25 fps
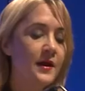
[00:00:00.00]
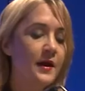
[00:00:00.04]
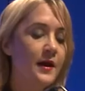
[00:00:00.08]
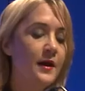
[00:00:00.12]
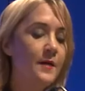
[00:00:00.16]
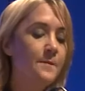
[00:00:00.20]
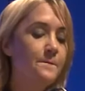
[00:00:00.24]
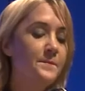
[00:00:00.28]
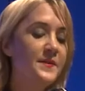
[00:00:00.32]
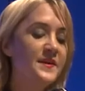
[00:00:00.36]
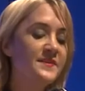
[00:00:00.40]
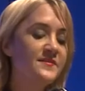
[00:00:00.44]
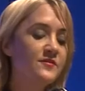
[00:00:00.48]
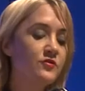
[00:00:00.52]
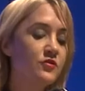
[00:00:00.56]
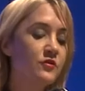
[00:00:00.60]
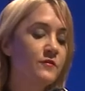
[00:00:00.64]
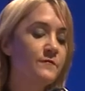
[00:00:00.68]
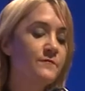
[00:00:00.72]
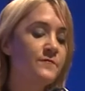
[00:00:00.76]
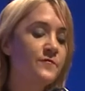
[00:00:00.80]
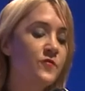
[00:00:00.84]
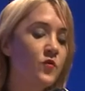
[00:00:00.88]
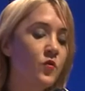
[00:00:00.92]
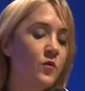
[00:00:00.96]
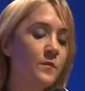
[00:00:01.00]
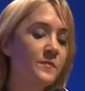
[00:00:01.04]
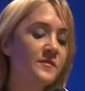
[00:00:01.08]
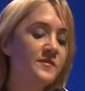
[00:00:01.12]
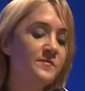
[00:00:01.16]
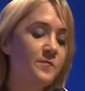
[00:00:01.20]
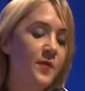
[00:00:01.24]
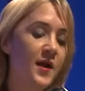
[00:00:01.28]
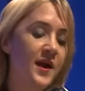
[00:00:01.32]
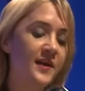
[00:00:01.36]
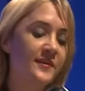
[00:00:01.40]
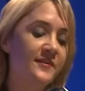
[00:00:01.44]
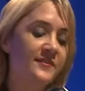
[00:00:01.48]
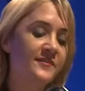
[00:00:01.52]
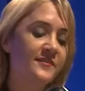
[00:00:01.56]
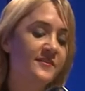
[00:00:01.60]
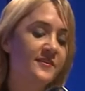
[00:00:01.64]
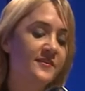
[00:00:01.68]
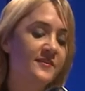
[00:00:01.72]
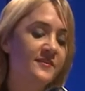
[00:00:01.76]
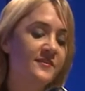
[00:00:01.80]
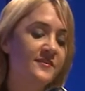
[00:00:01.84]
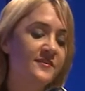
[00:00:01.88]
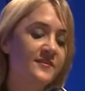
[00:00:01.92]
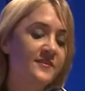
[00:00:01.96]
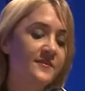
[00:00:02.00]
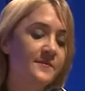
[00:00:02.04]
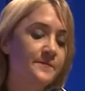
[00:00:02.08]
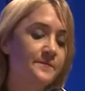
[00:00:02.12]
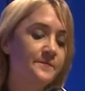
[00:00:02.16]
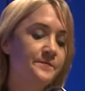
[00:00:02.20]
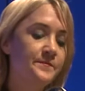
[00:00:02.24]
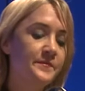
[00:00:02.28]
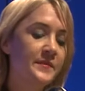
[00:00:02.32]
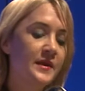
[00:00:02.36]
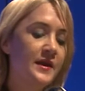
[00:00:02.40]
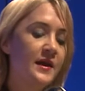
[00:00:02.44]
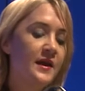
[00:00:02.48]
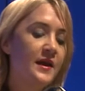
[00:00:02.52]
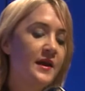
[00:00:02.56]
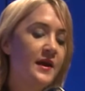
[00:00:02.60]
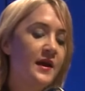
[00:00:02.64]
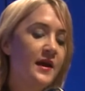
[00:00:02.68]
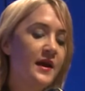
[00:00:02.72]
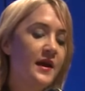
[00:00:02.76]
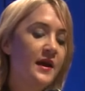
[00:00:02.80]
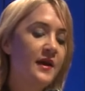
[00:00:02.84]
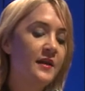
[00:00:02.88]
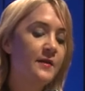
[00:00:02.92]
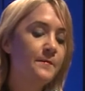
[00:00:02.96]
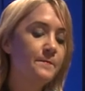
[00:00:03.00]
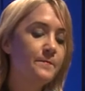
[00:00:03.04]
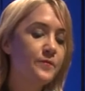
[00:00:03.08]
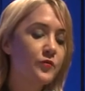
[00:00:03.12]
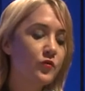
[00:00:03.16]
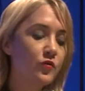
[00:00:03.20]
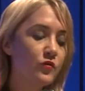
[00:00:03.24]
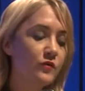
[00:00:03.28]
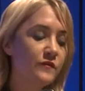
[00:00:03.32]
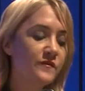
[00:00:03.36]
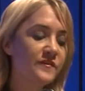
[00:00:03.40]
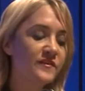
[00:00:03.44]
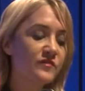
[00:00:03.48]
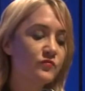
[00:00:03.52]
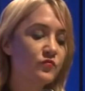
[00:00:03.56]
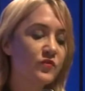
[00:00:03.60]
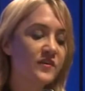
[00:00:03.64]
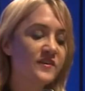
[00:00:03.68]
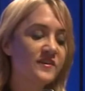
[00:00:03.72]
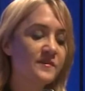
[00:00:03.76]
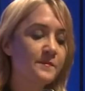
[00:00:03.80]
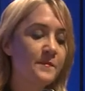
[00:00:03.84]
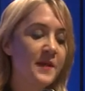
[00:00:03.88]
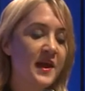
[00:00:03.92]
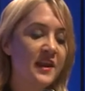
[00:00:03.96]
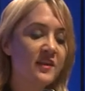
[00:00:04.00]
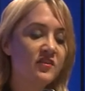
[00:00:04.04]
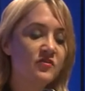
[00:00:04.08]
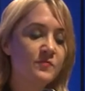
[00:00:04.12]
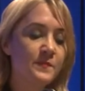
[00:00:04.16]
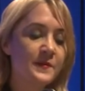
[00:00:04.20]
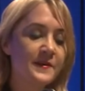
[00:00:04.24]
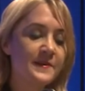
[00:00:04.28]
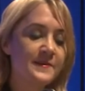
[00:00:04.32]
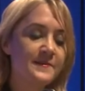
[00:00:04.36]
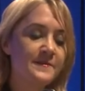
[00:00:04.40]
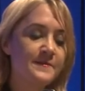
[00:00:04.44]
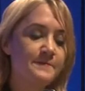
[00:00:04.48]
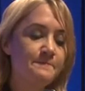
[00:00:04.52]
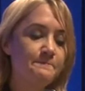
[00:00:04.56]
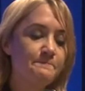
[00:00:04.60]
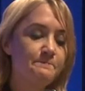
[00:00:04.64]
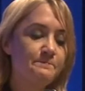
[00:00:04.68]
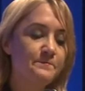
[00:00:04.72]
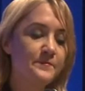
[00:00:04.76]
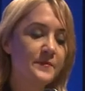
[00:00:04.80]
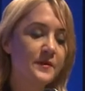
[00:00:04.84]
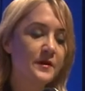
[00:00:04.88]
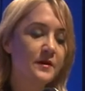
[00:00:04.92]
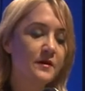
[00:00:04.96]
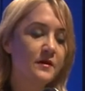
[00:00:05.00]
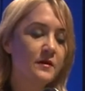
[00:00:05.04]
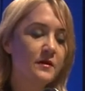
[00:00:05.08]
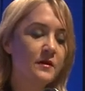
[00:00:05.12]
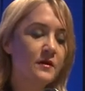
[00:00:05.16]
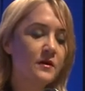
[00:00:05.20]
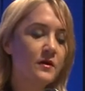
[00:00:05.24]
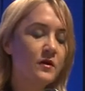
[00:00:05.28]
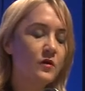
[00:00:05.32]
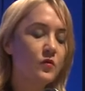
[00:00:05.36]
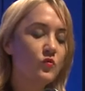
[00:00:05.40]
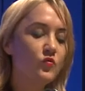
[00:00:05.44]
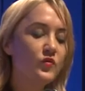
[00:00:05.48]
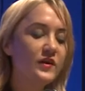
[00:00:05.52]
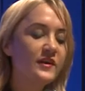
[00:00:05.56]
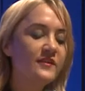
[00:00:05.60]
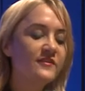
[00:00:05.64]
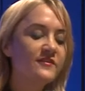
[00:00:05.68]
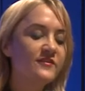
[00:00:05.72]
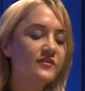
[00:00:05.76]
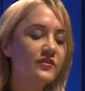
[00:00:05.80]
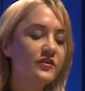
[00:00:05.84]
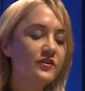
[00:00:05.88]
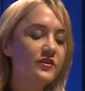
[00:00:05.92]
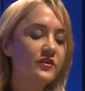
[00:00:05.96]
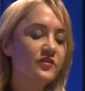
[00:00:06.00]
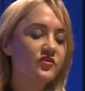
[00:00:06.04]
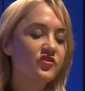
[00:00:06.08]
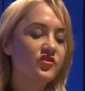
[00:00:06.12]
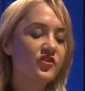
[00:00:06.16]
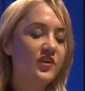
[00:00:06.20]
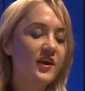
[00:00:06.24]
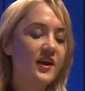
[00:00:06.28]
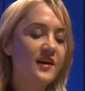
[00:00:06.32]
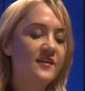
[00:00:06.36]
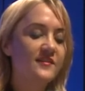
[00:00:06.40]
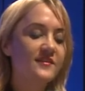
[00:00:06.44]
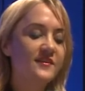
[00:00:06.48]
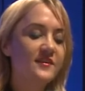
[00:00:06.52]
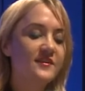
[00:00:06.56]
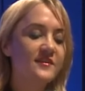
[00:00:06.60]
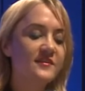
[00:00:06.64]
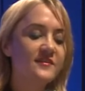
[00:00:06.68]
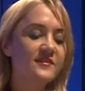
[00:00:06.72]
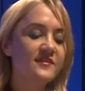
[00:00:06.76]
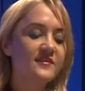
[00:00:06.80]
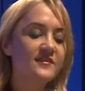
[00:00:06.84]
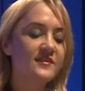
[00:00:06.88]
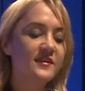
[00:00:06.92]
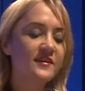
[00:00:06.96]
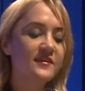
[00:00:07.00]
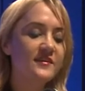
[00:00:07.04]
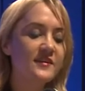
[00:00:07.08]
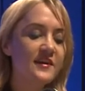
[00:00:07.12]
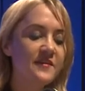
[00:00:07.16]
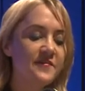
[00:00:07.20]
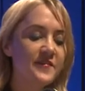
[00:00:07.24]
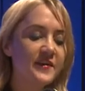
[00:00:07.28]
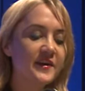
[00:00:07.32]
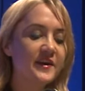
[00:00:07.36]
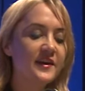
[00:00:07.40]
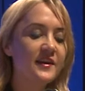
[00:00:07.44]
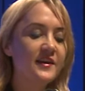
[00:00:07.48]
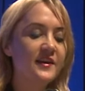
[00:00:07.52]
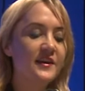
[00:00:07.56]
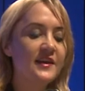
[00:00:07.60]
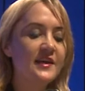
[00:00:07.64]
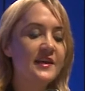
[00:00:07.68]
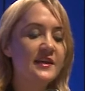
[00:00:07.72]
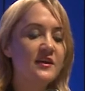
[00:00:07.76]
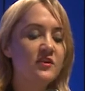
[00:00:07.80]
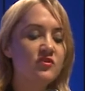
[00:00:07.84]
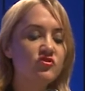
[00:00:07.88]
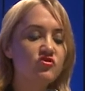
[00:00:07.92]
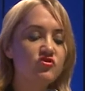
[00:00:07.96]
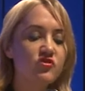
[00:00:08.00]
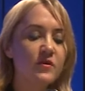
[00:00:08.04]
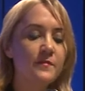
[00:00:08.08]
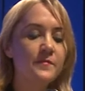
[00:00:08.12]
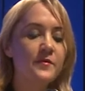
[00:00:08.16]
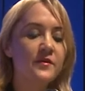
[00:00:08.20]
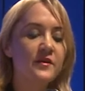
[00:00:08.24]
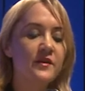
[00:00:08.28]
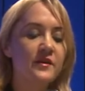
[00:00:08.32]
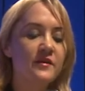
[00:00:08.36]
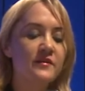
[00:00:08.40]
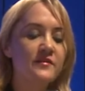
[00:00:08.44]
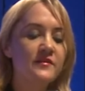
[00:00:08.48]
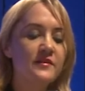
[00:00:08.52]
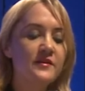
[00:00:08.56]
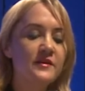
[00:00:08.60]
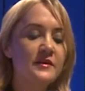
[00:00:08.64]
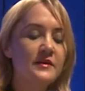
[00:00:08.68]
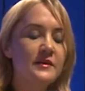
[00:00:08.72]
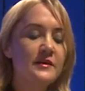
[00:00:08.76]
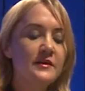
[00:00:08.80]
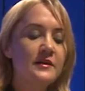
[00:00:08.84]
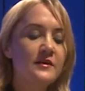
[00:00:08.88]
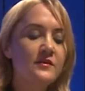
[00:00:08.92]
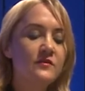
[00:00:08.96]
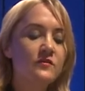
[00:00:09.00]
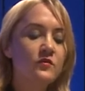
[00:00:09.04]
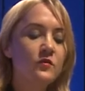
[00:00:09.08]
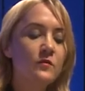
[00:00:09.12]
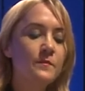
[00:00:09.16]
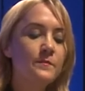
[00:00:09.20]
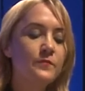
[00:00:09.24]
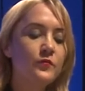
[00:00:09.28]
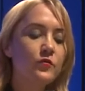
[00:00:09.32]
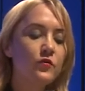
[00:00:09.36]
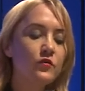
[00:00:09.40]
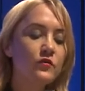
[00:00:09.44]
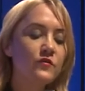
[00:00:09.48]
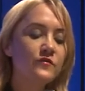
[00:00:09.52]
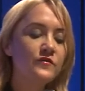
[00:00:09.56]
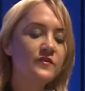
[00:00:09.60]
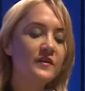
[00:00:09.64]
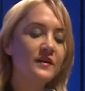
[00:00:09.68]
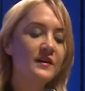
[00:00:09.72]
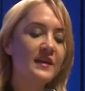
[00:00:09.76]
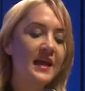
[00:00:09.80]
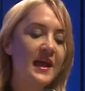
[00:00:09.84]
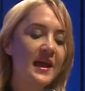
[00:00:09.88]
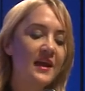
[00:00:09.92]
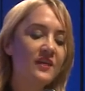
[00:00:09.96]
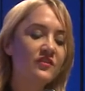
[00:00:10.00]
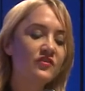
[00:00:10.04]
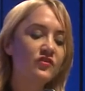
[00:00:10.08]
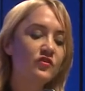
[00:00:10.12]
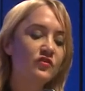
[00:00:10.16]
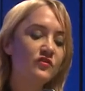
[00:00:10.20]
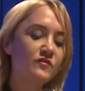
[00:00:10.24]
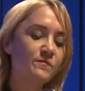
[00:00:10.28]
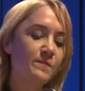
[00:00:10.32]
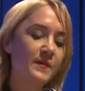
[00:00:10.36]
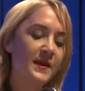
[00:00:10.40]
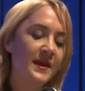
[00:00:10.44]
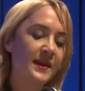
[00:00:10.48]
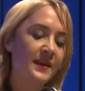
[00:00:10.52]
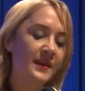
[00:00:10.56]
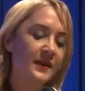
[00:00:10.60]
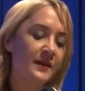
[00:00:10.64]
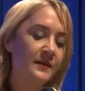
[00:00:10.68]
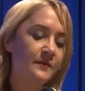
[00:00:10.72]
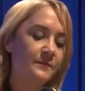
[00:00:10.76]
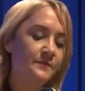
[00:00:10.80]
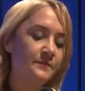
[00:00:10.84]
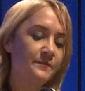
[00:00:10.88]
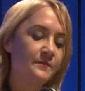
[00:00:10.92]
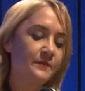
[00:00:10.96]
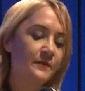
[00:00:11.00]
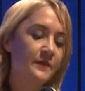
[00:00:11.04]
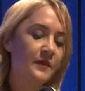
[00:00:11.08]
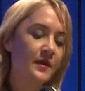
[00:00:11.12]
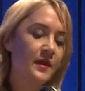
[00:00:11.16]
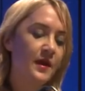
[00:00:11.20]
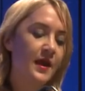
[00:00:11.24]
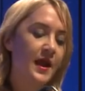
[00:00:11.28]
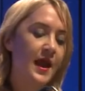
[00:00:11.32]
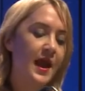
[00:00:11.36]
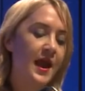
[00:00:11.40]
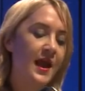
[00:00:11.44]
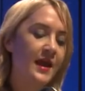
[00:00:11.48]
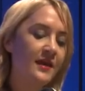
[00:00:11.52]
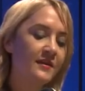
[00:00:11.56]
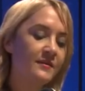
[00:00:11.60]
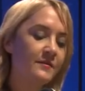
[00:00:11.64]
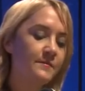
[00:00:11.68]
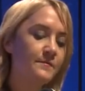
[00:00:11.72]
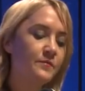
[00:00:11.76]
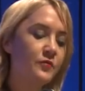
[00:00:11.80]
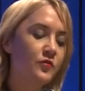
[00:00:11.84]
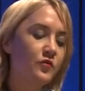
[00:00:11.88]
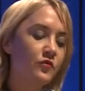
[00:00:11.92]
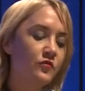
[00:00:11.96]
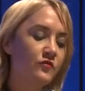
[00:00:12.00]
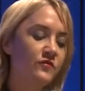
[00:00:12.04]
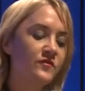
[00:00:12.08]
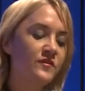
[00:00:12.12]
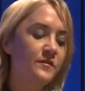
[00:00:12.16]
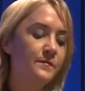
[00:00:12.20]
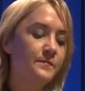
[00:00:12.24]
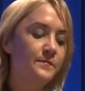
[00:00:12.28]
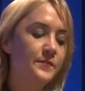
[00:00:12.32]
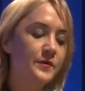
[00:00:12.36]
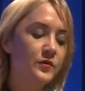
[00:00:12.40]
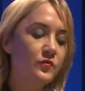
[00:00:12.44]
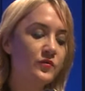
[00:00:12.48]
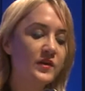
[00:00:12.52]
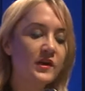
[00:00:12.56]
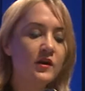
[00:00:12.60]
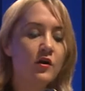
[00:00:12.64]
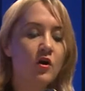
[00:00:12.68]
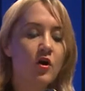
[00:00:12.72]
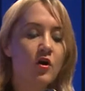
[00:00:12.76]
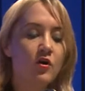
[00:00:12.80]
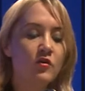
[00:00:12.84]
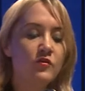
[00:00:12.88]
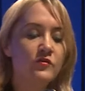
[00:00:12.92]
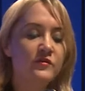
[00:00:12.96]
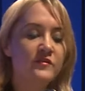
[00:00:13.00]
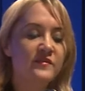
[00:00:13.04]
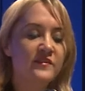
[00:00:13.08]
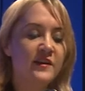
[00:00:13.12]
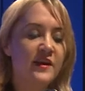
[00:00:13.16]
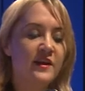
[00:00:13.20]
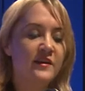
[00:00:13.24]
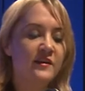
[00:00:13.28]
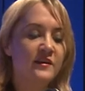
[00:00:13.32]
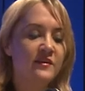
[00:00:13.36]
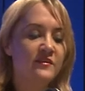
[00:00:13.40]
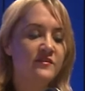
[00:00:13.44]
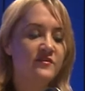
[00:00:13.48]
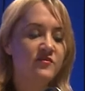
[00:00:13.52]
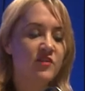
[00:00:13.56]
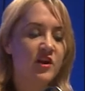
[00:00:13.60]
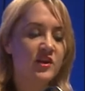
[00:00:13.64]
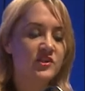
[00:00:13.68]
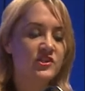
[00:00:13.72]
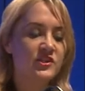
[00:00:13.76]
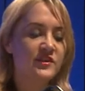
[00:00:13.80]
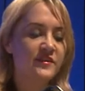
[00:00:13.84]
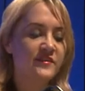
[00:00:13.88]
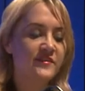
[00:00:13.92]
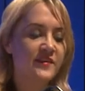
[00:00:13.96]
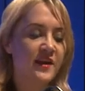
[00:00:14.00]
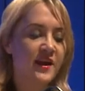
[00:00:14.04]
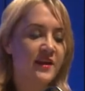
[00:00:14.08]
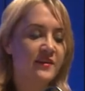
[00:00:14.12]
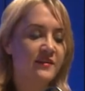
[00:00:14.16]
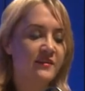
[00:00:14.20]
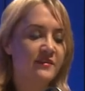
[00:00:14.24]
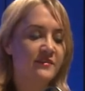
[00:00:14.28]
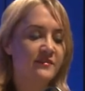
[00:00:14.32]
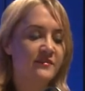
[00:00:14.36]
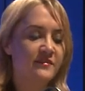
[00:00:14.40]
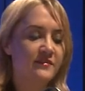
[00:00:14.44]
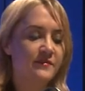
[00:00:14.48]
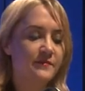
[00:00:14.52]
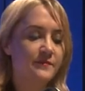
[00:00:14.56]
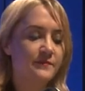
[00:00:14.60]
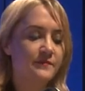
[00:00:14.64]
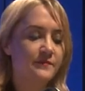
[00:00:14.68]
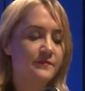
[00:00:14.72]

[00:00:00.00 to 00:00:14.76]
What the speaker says: It better informs practices. It improves risk management. Research has significantly contributed to improved land use planning and improved building codes and construction standards.